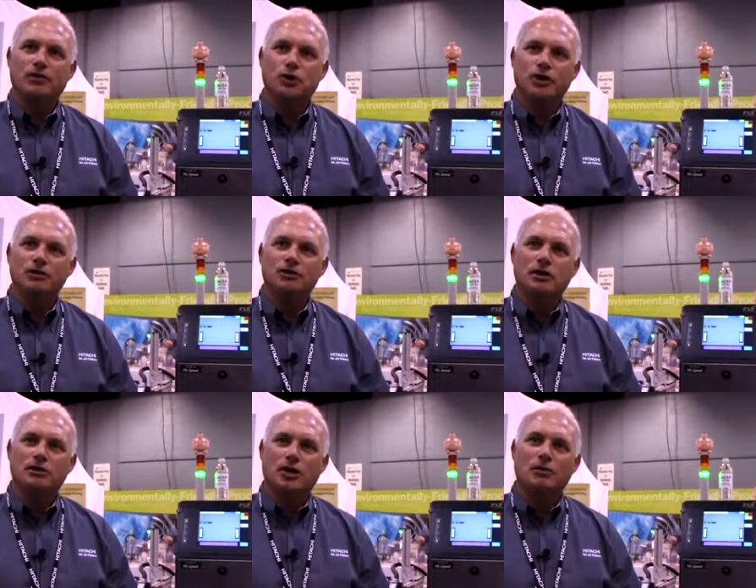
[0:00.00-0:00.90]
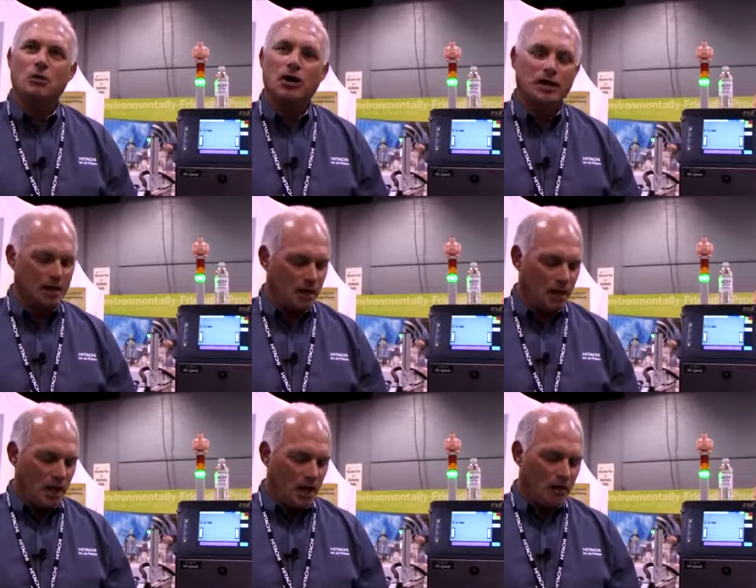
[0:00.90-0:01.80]
units on the market,
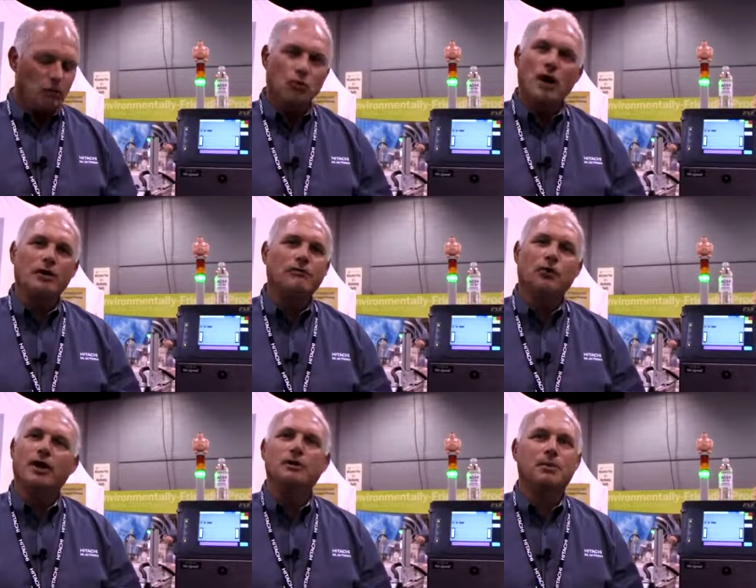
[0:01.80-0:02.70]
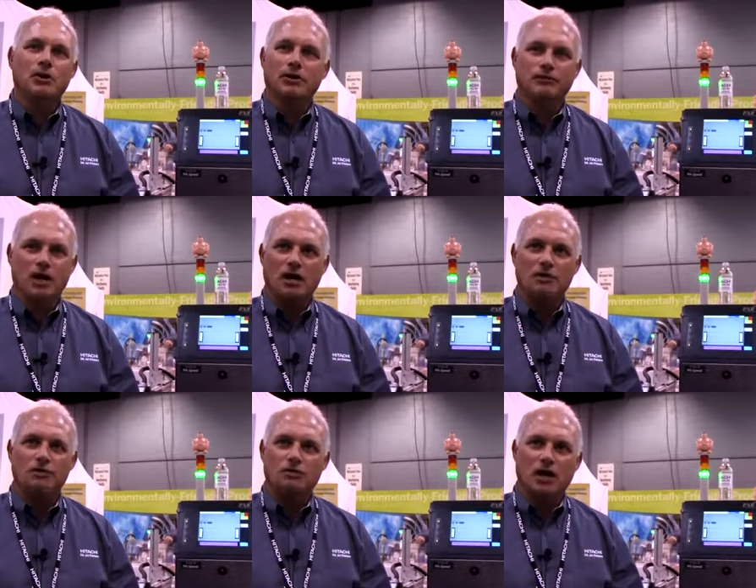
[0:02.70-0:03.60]
and we'll run them for any period of
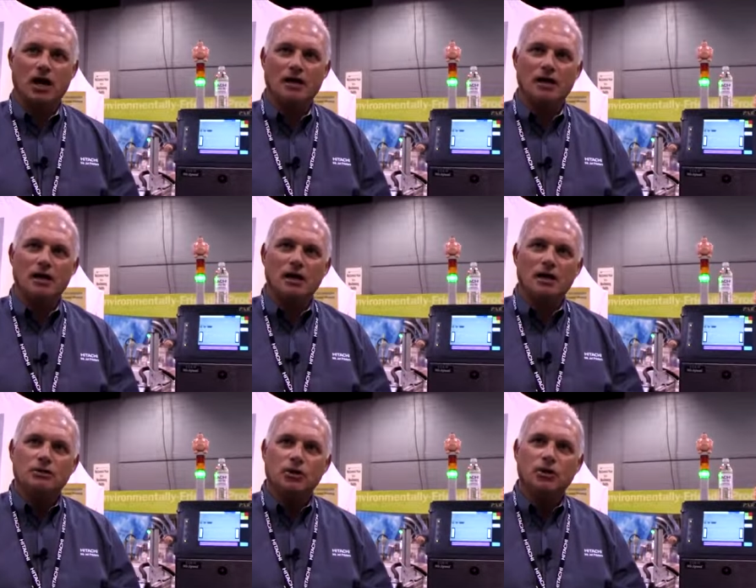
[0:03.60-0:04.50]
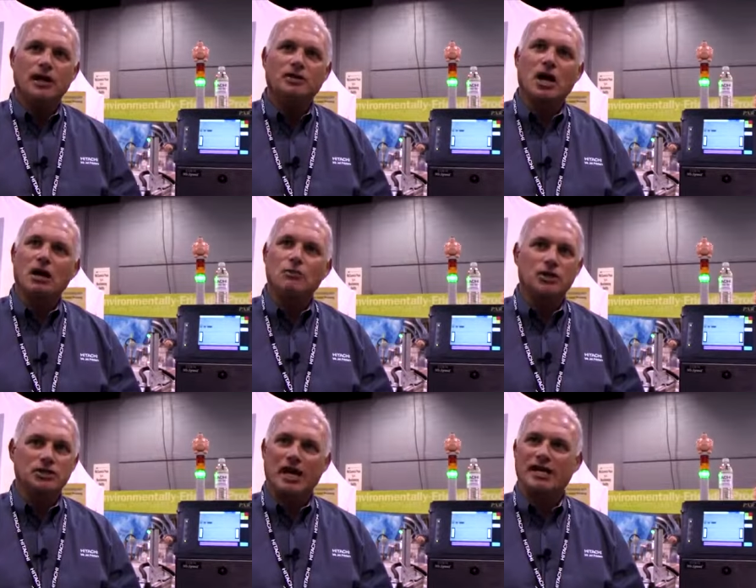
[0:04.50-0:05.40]
time that you would like. During that time,
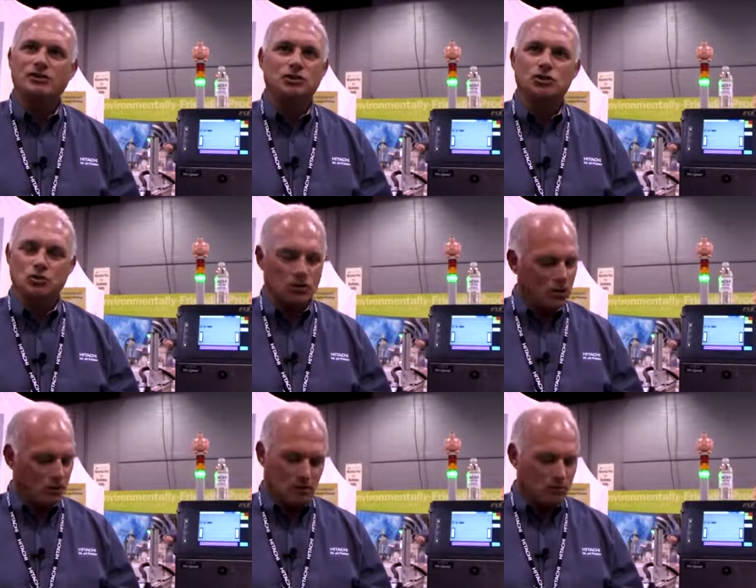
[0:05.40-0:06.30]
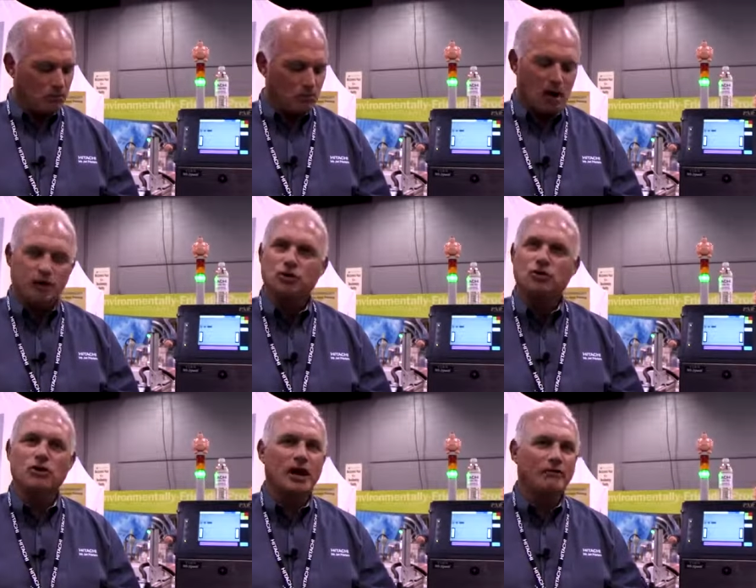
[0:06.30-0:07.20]
we just ask that you
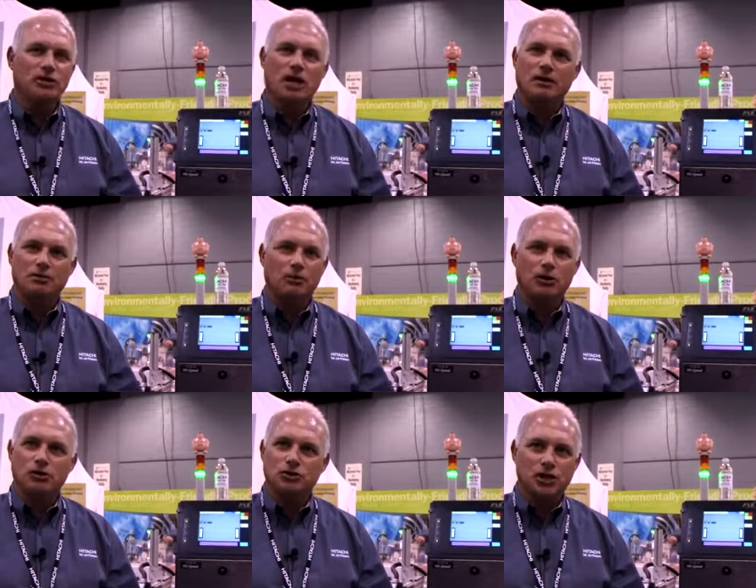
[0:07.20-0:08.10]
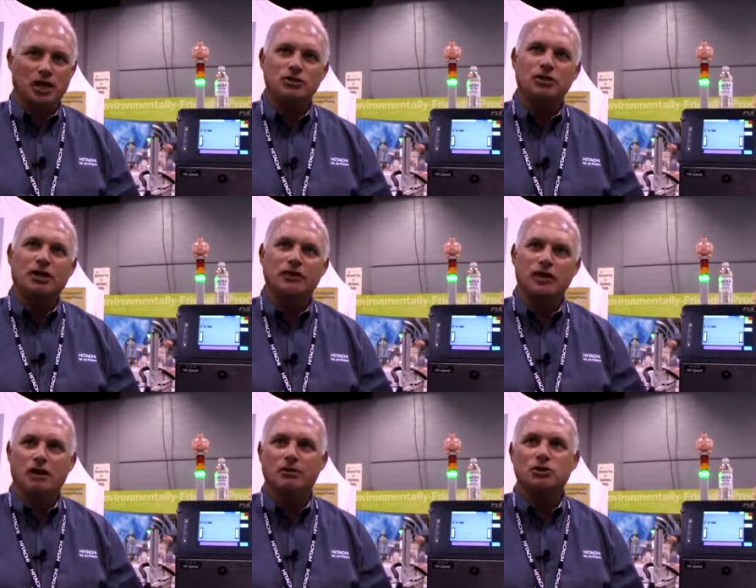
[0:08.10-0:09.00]
monitor every time the printer is touched, every
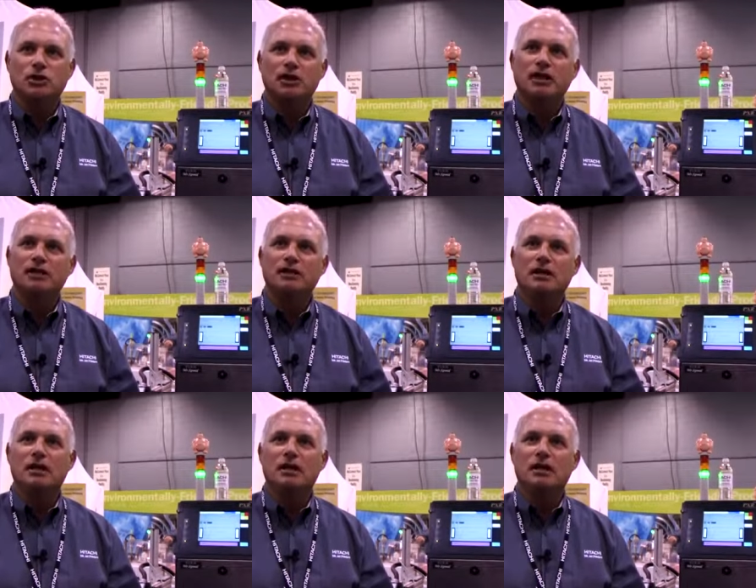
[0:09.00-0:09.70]
time it's cleaned,